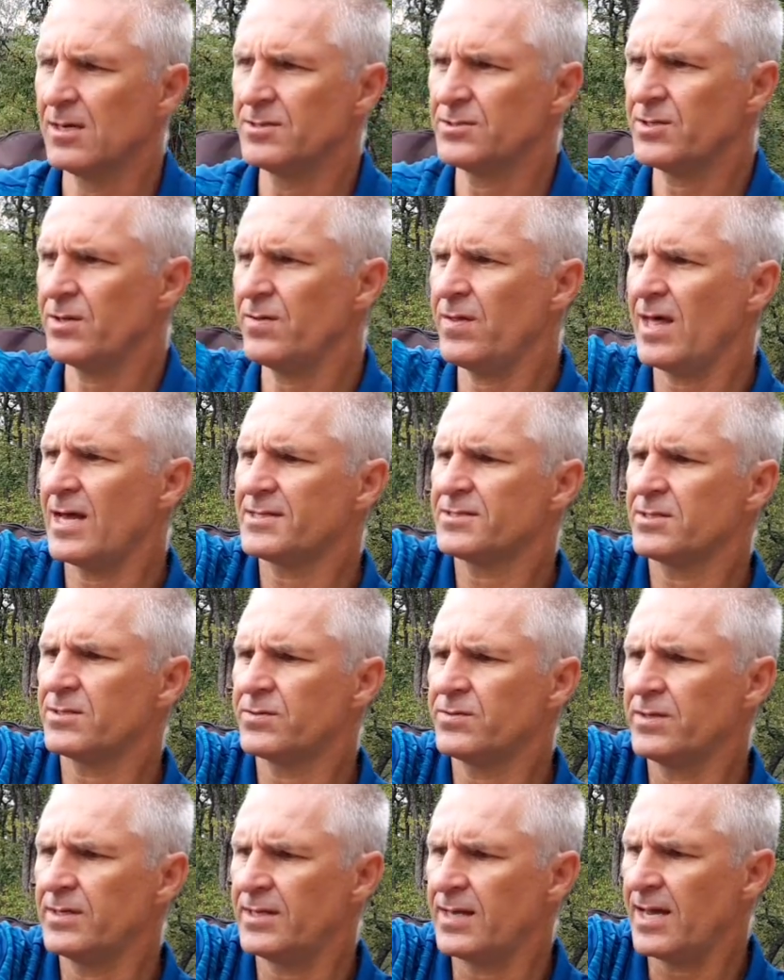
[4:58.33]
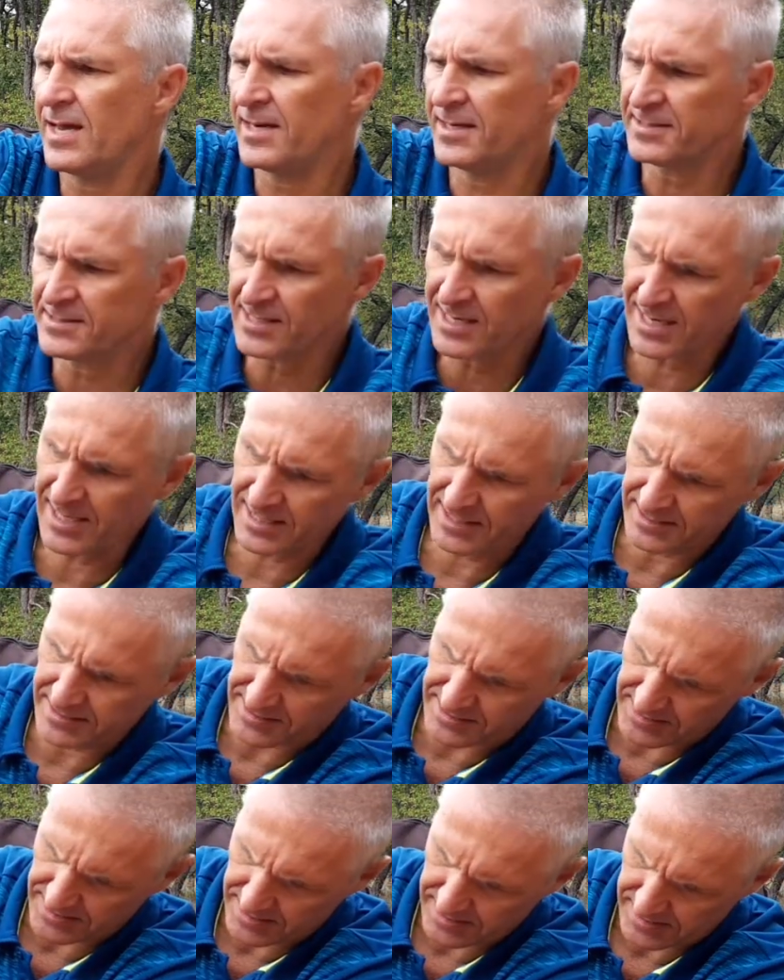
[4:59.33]
so that's the grid at its
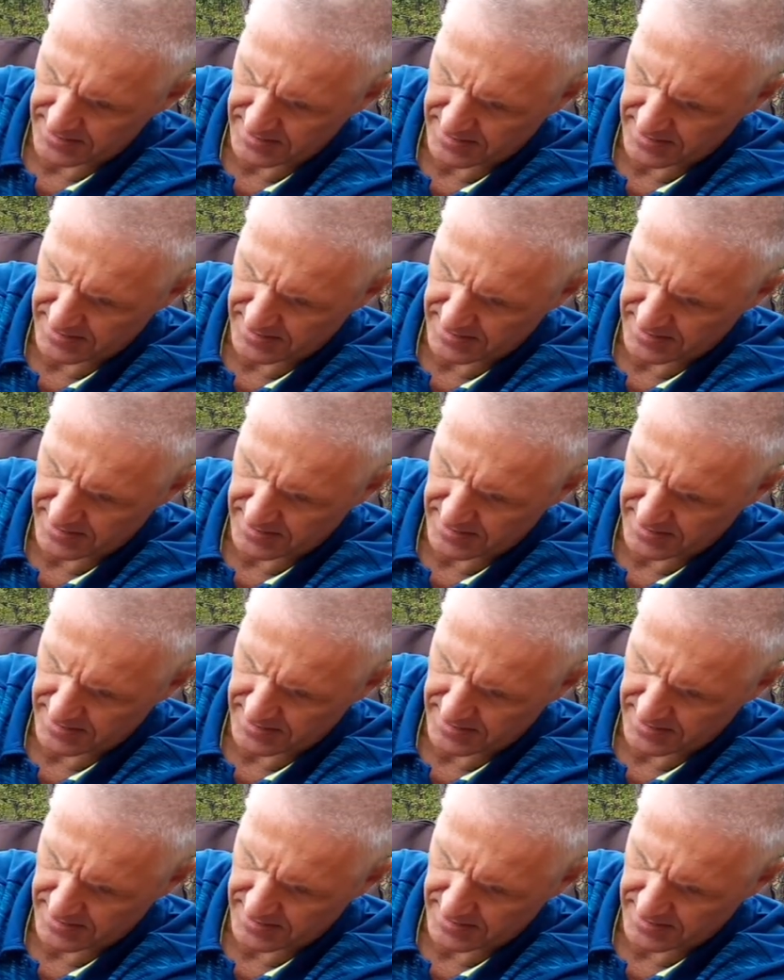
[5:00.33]
highest,